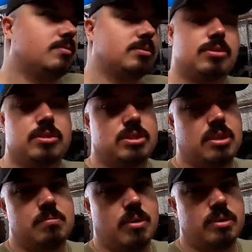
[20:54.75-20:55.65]
Why don't you
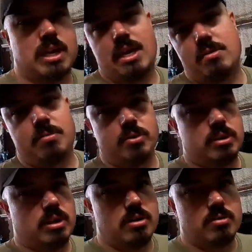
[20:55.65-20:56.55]
just unbolt the head and
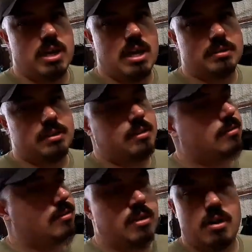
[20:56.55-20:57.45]
bolt on a new gasket?
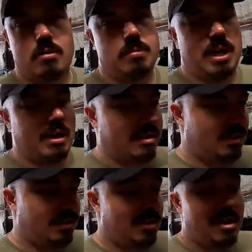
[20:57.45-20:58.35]
No, man.
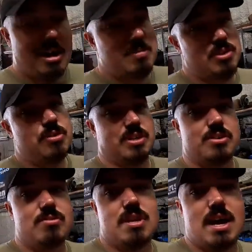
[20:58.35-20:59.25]
I mean, you can
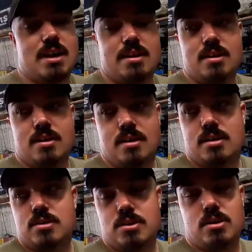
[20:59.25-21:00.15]
do
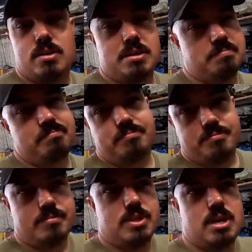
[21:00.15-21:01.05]
that, you know, and
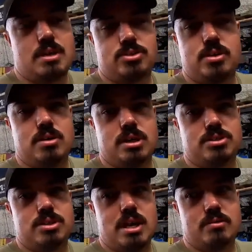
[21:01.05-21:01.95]
yeah, sure, it'll
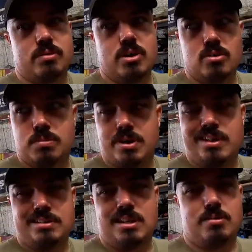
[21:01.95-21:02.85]
get you down the road, but
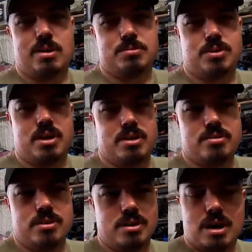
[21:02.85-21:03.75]
that's not what I'm trying to
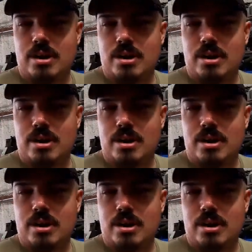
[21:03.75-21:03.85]
do here.